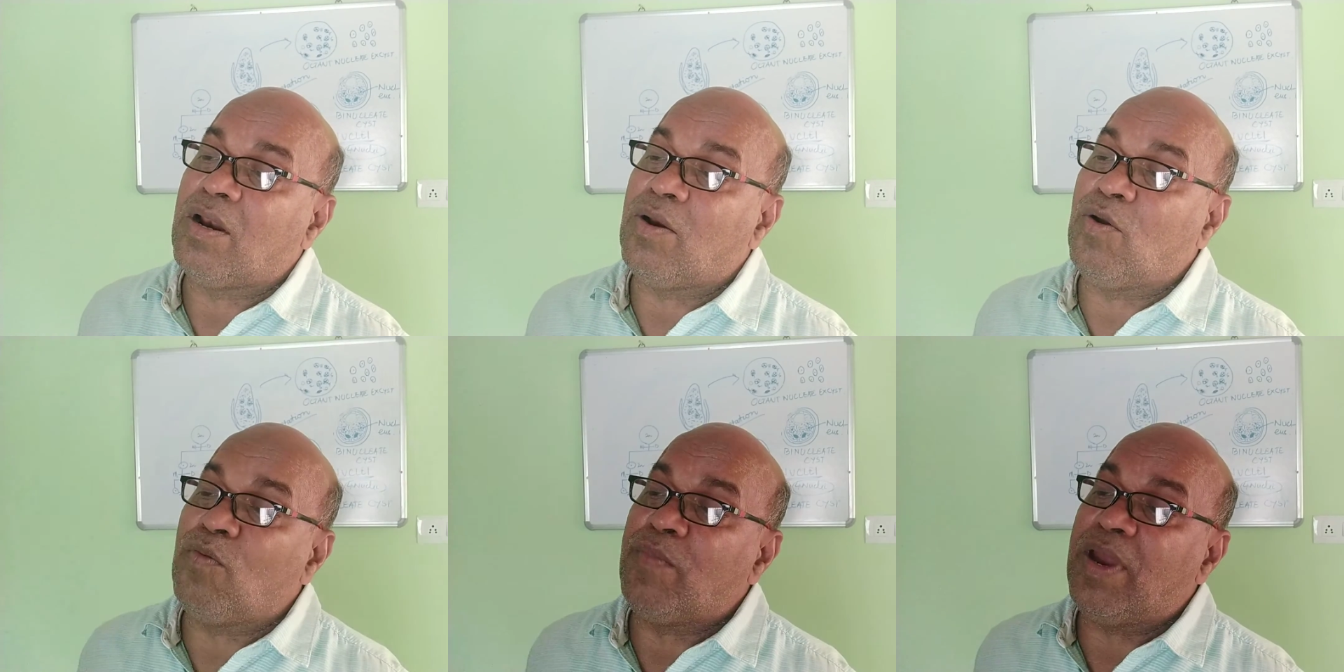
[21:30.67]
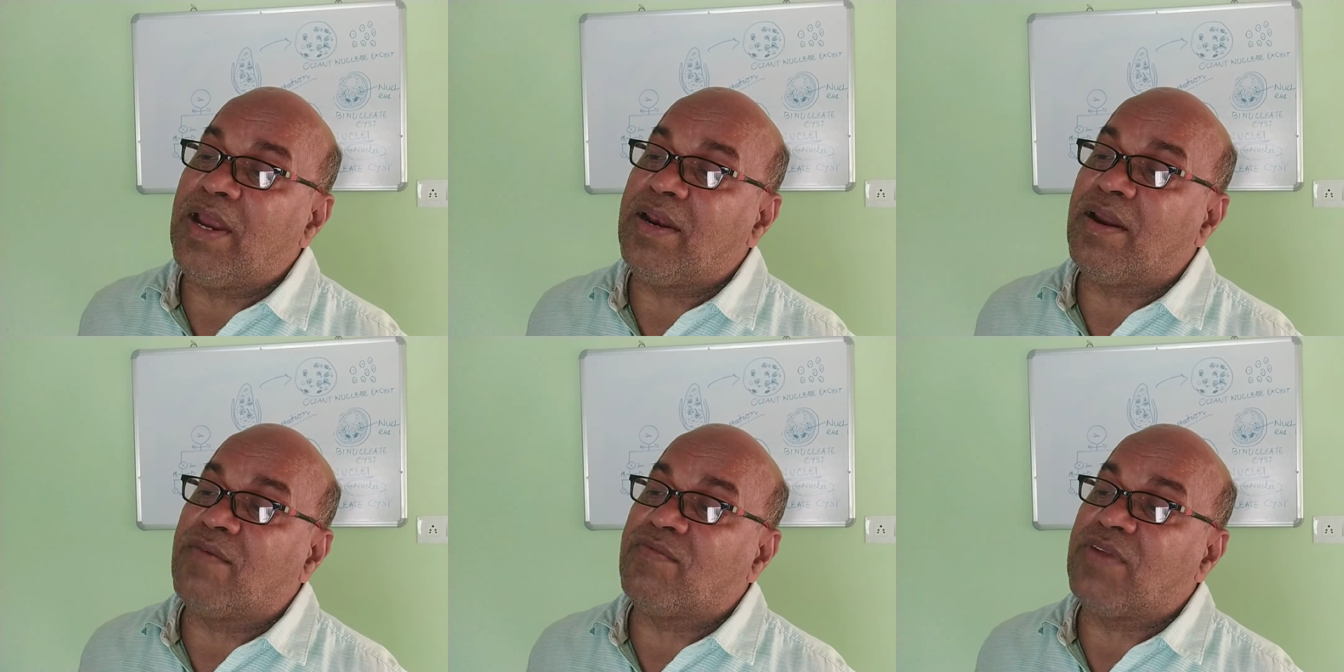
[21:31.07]

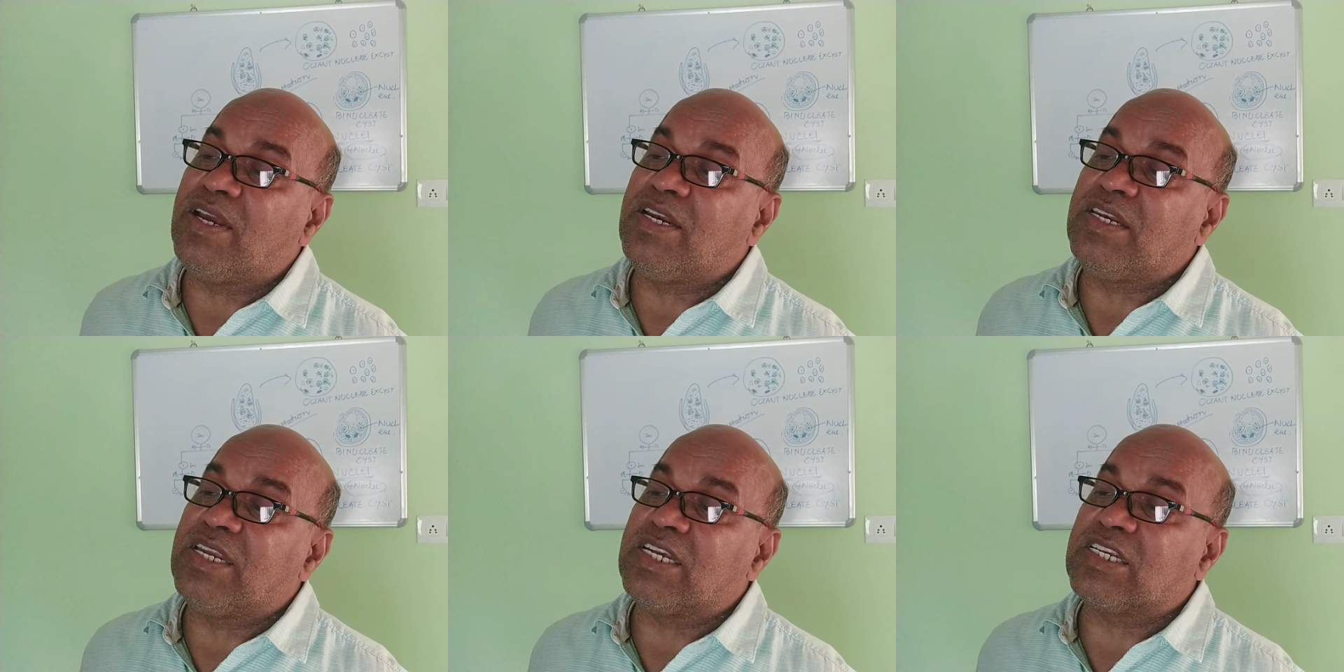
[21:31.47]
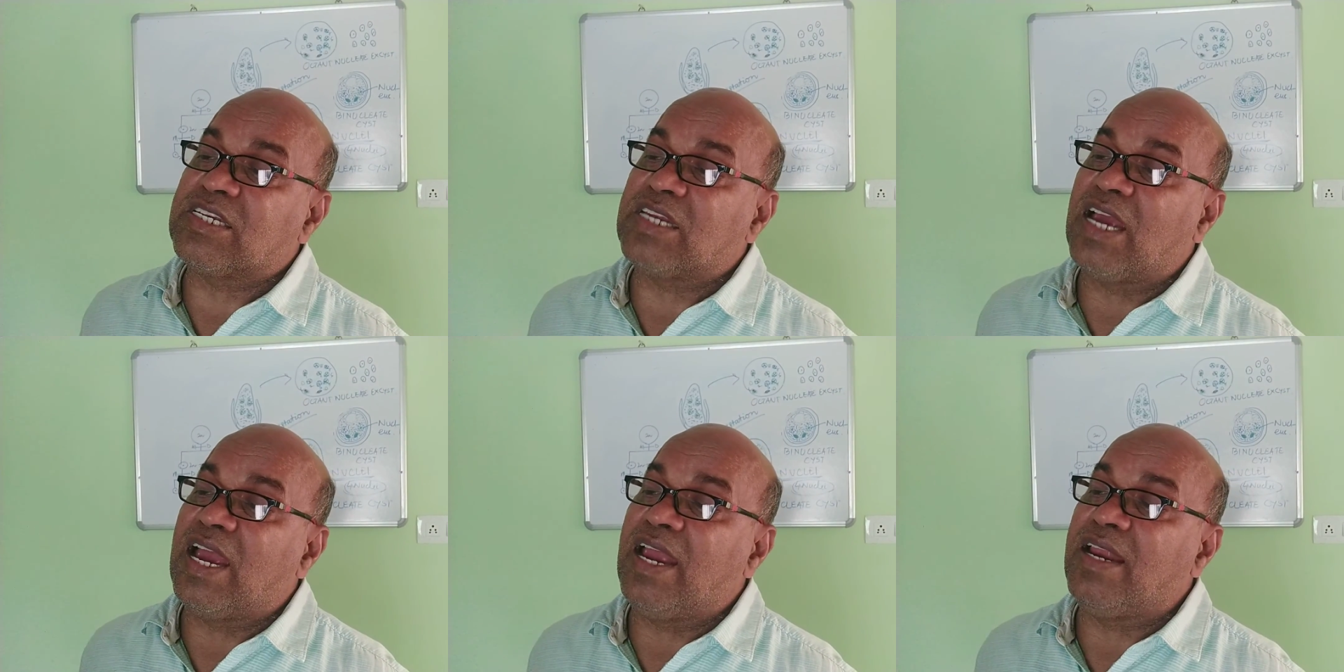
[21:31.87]
lumen of the
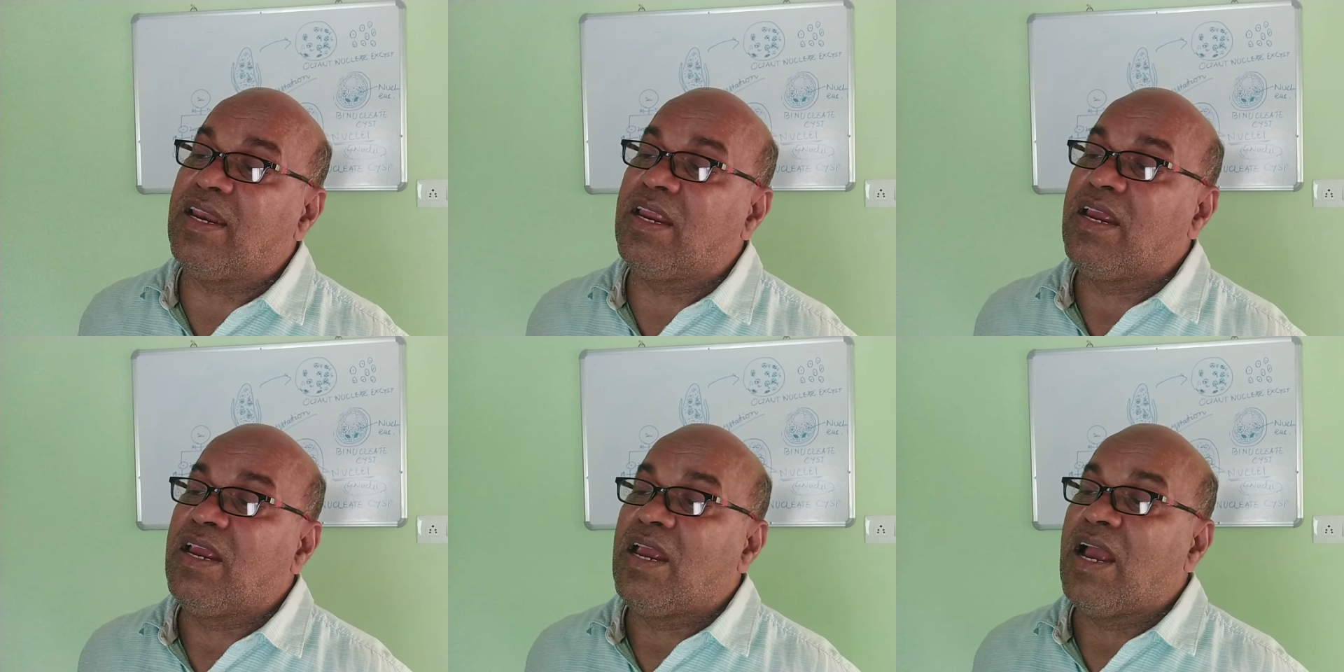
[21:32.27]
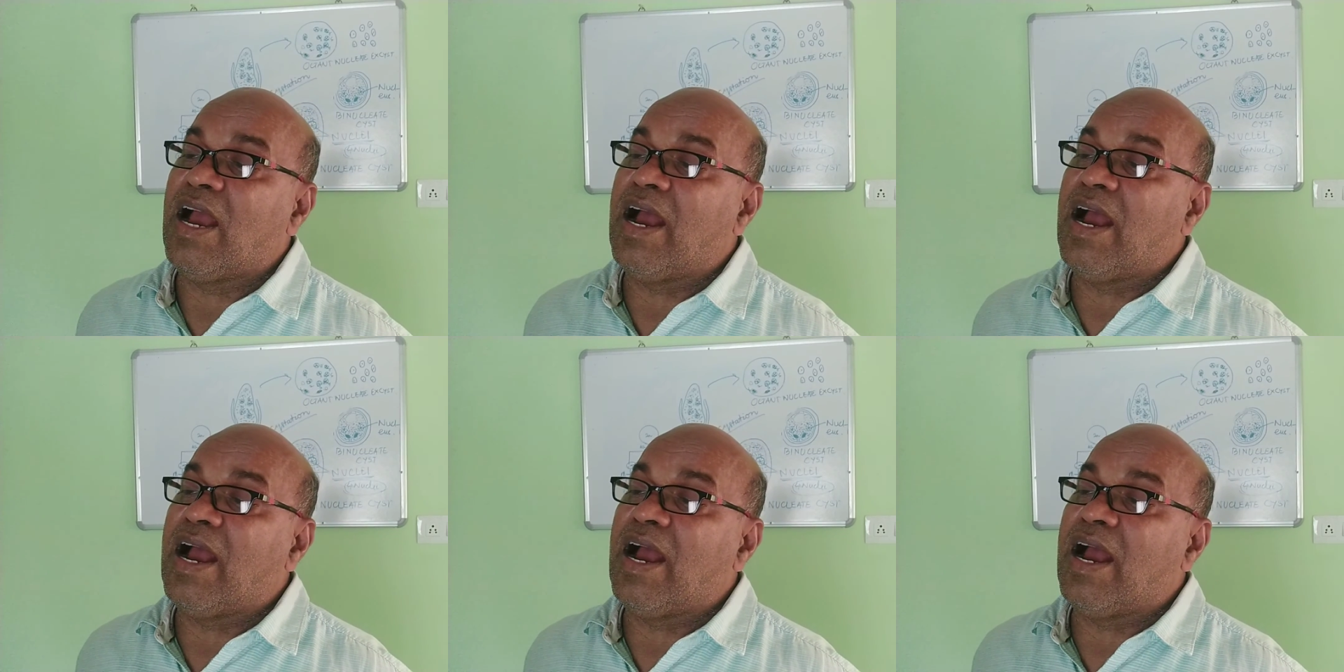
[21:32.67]
intestine